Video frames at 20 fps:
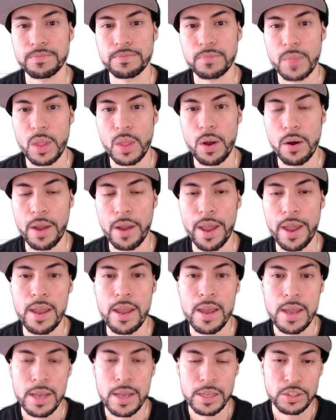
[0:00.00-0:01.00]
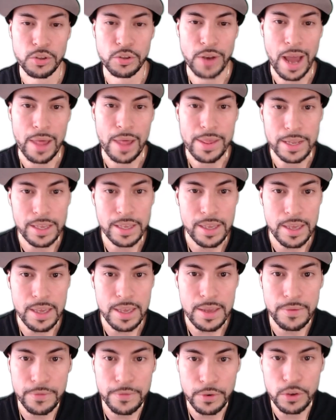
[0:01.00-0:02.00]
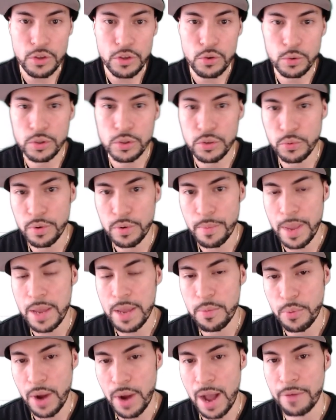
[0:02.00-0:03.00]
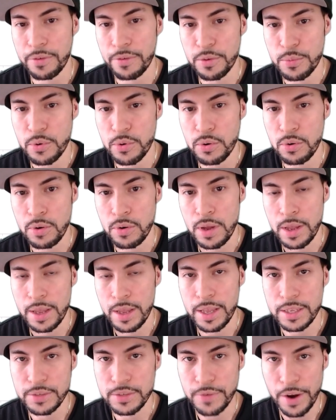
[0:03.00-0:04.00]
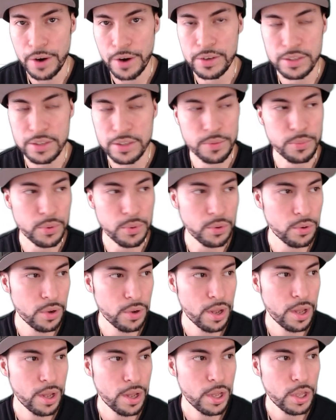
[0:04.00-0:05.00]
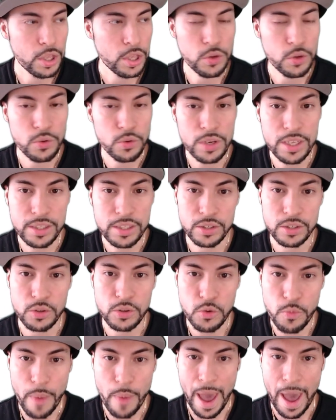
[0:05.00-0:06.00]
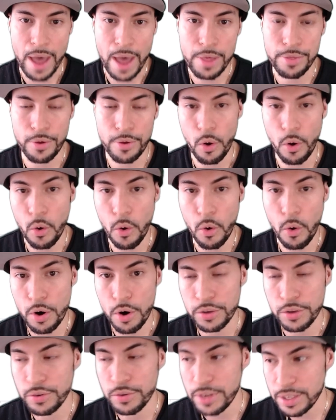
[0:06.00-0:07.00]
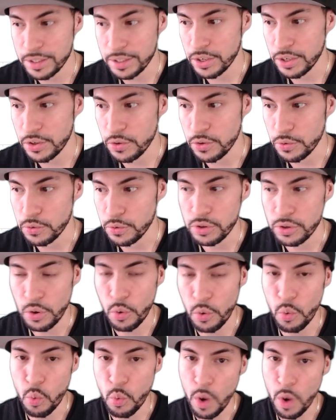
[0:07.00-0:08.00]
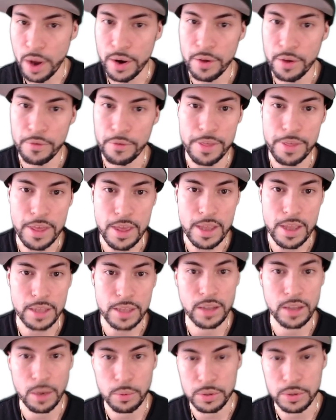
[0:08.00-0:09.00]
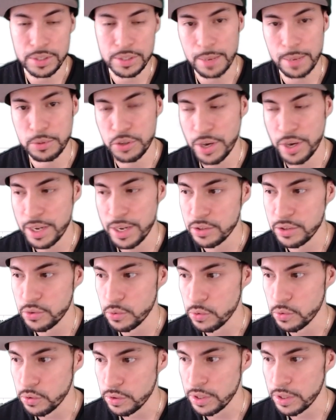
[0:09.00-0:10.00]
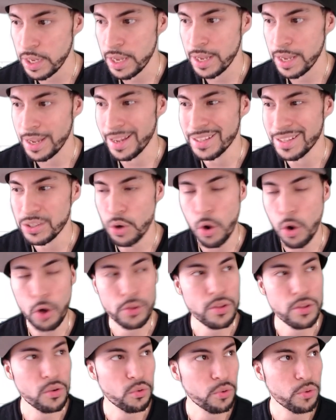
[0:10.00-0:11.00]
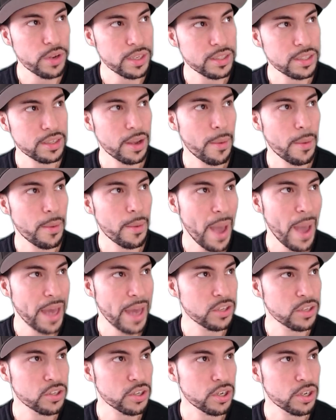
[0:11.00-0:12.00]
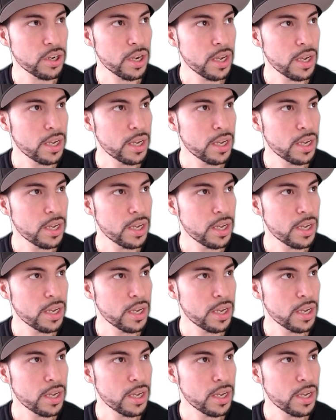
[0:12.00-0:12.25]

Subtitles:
Okay. So now the key for you to remain profitable is very simple. You need to do math, or you need to use one of the double top trading tools. It's called the risk manager.